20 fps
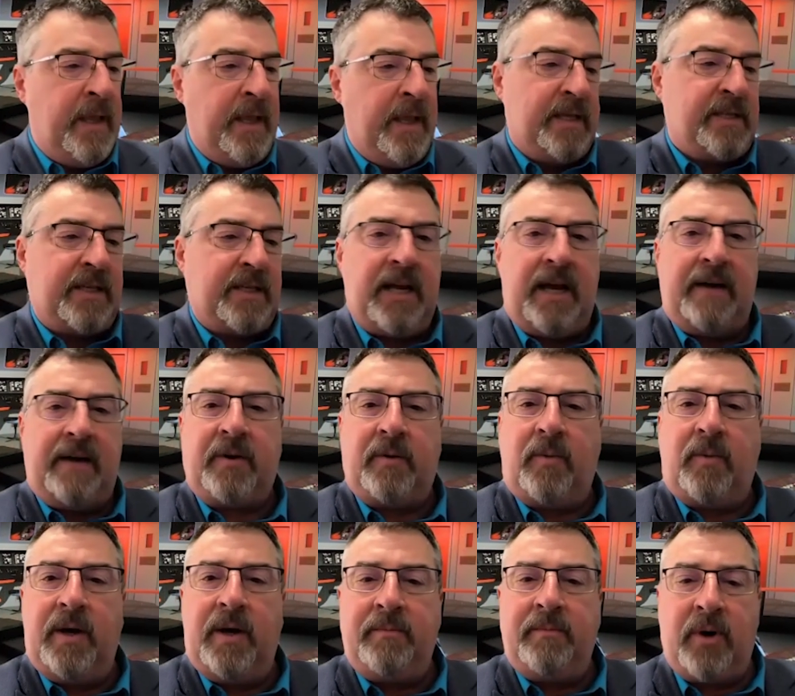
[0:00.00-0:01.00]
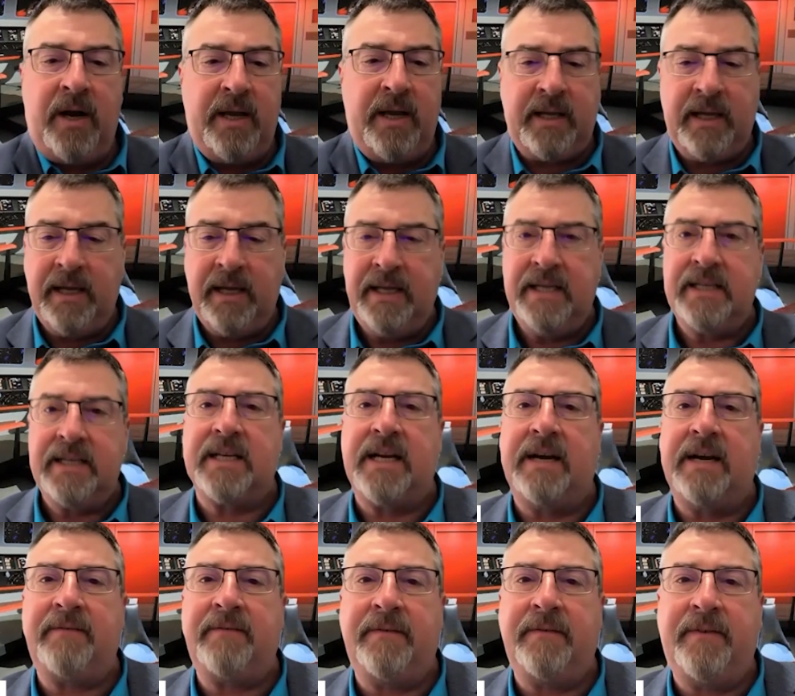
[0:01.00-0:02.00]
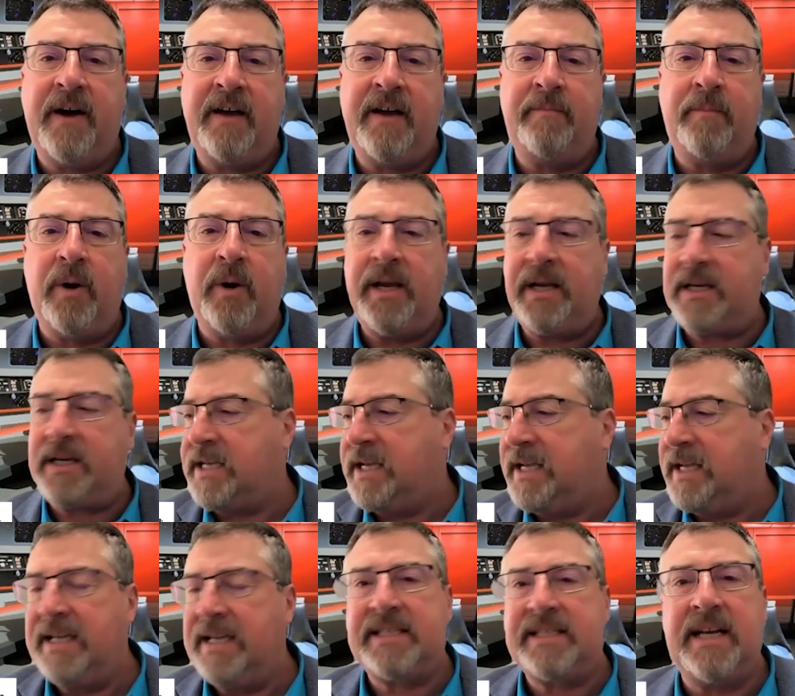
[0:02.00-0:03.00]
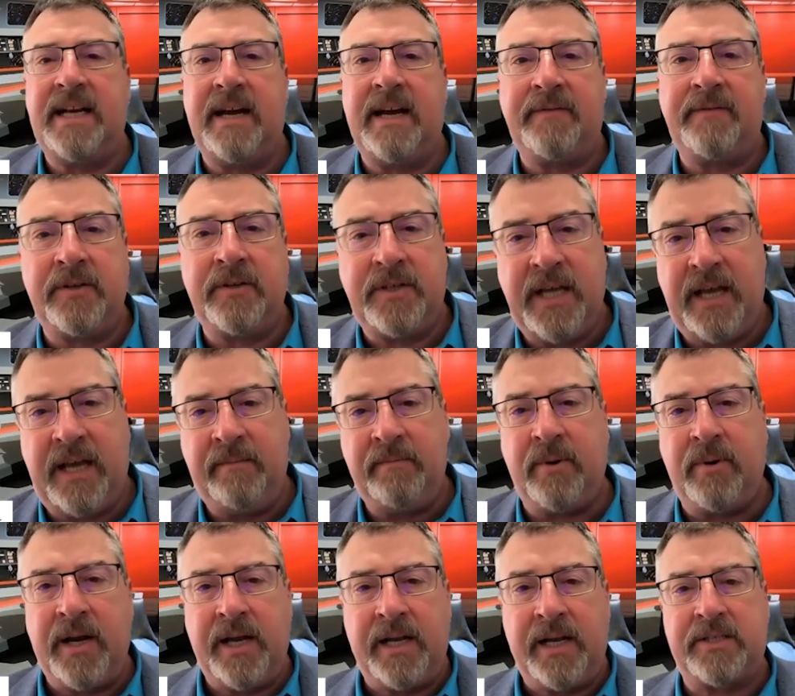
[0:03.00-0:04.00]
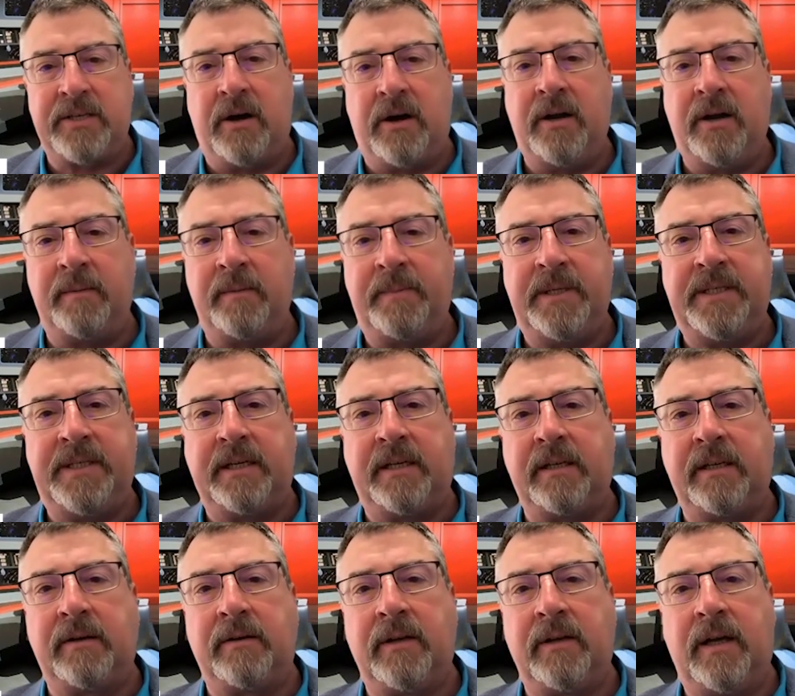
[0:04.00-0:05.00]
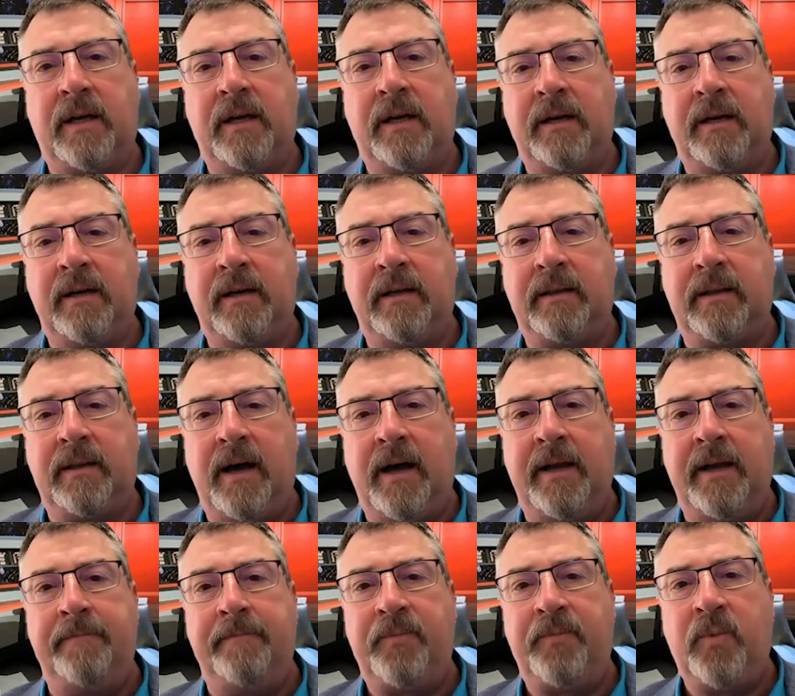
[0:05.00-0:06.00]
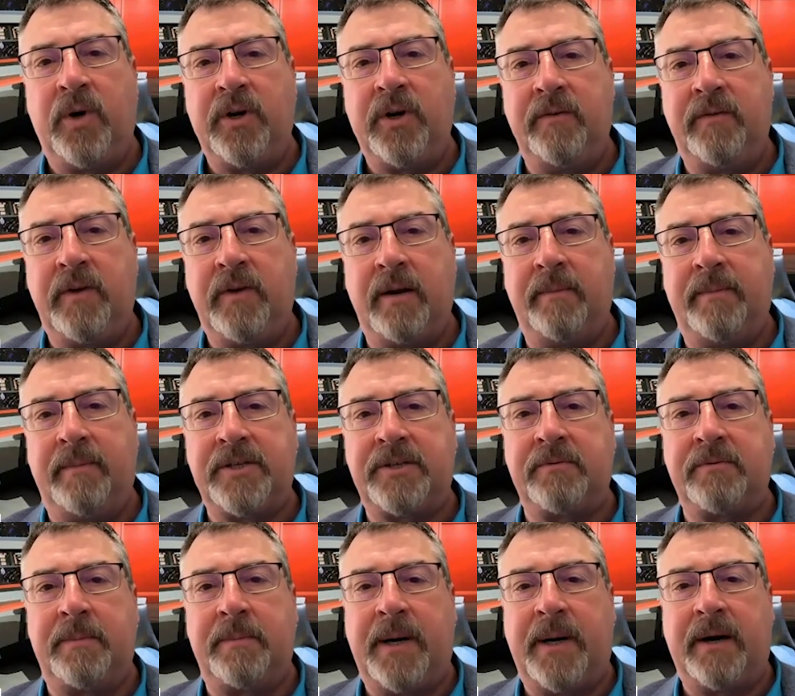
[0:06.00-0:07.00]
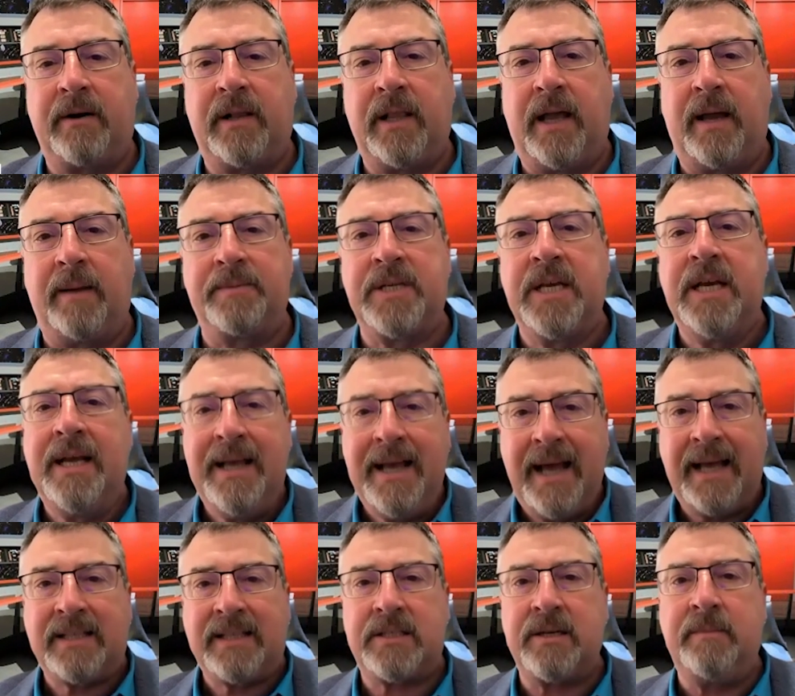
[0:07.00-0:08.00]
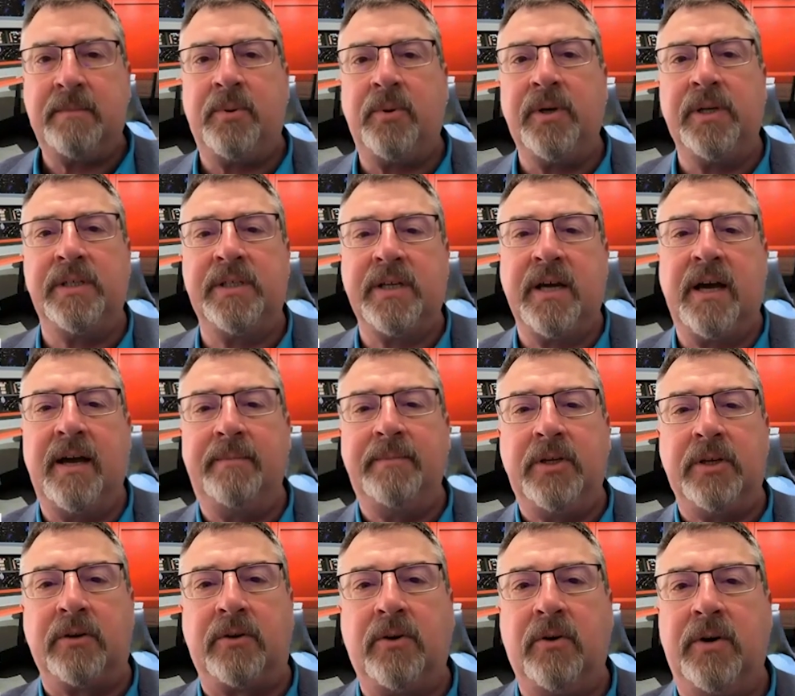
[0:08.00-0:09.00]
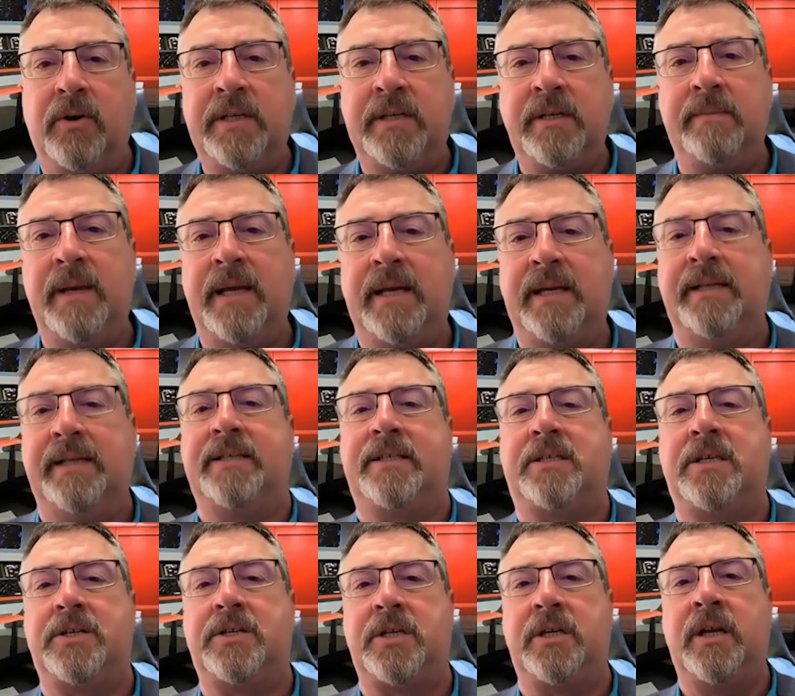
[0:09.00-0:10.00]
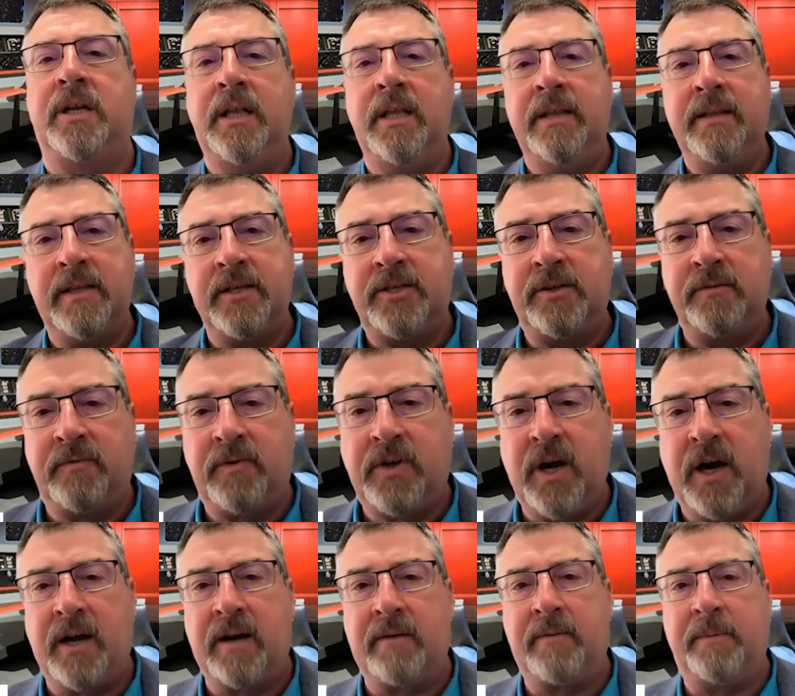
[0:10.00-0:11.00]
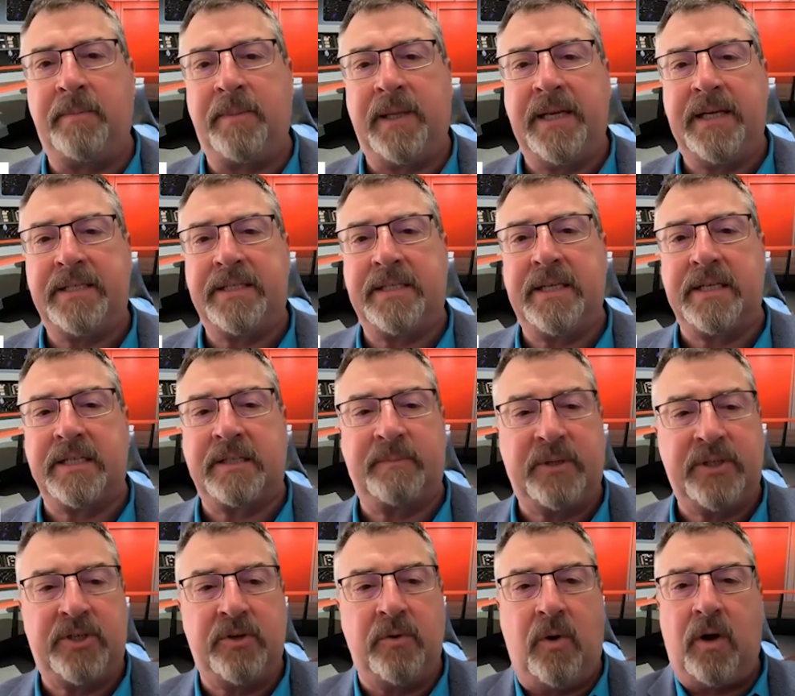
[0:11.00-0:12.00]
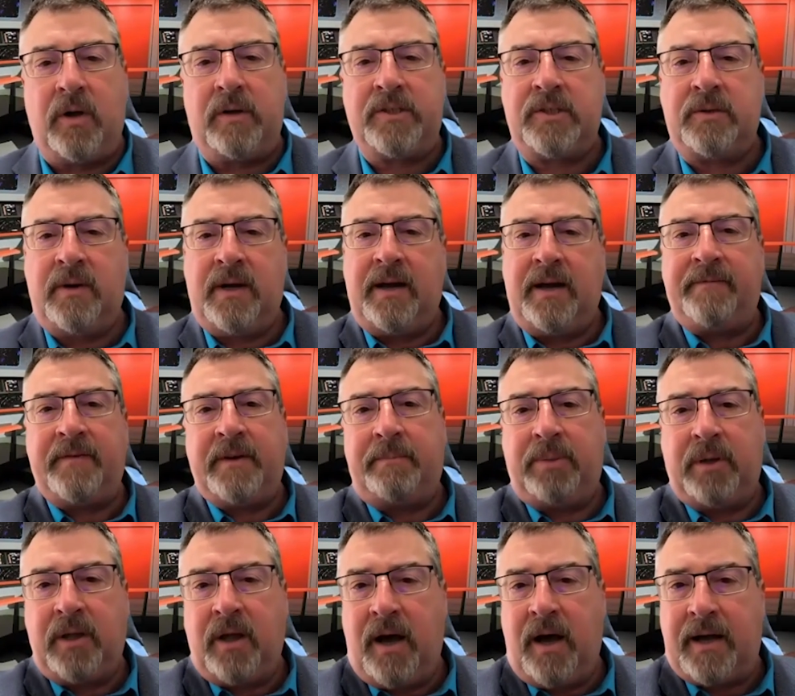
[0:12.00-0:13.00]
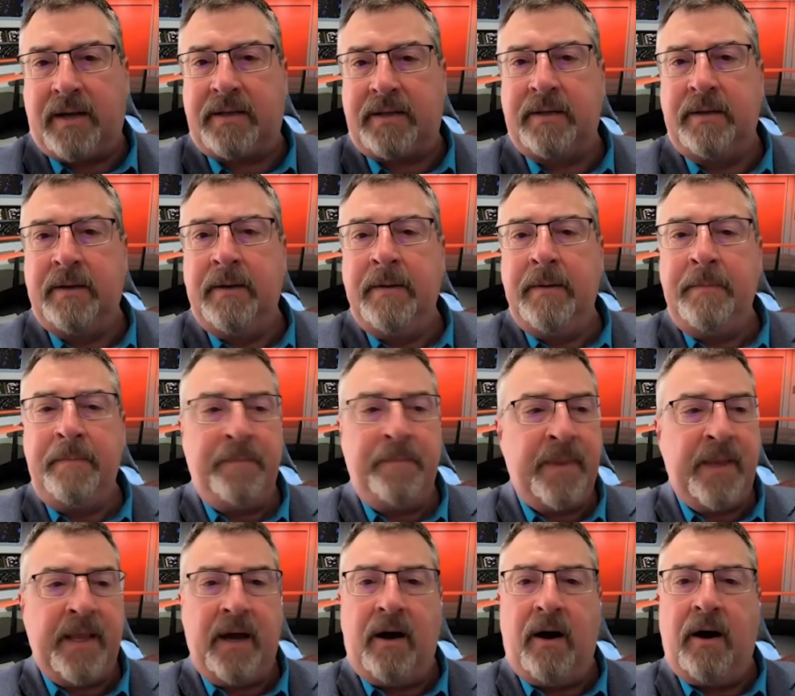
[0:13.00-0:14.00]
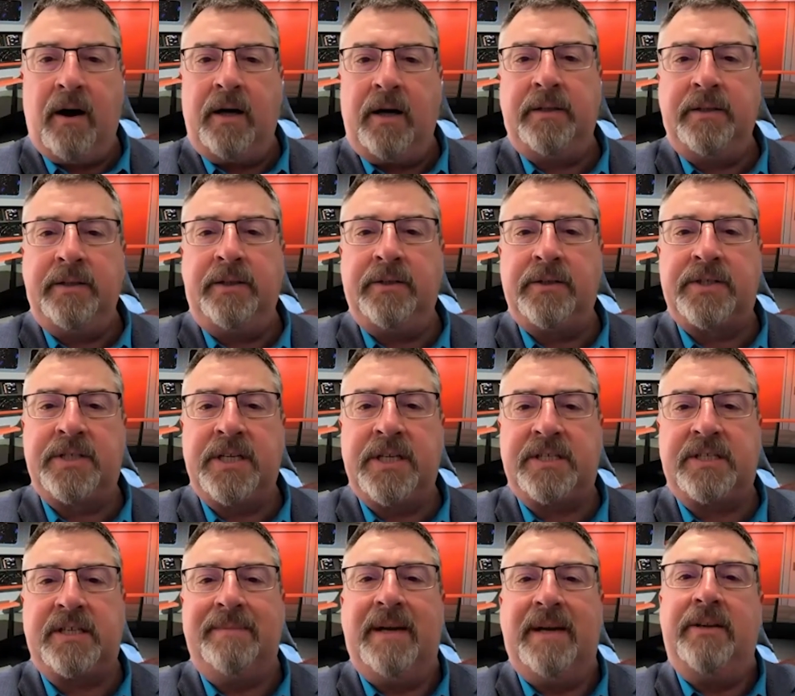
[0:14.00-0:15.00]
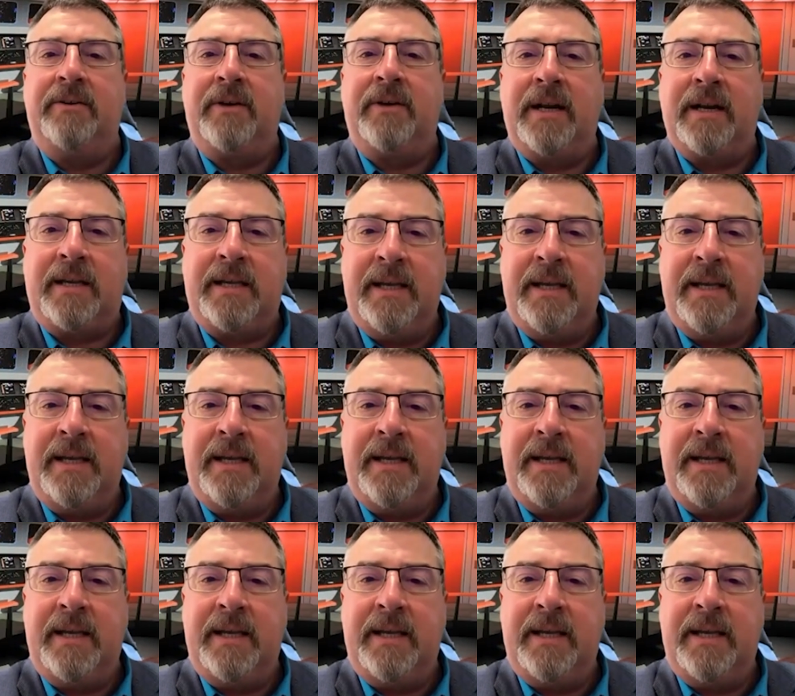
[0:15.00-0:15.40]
Is it after one break? Is it after five breaks? Is it after ten breaks on a particular uh, line where you've got a bunch of repair clamps? At some point in time, you're going to make a decision that you've got to replace this, but you also have to plot on your system, and you've got to